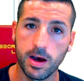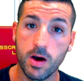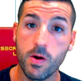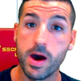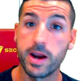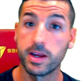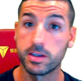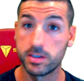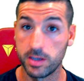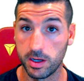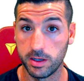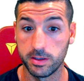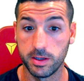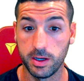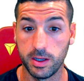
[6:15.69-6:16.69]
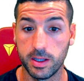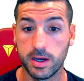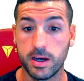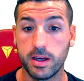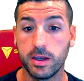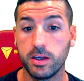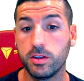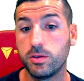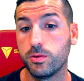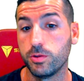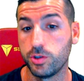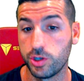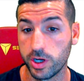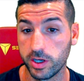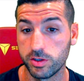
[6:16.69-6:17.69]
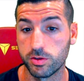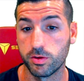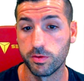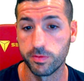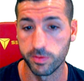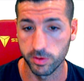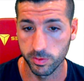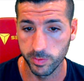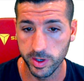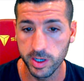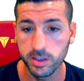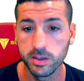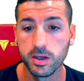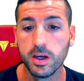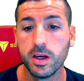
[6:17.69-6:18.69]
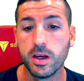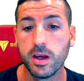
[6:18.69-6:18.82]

our Excel data into JSON format.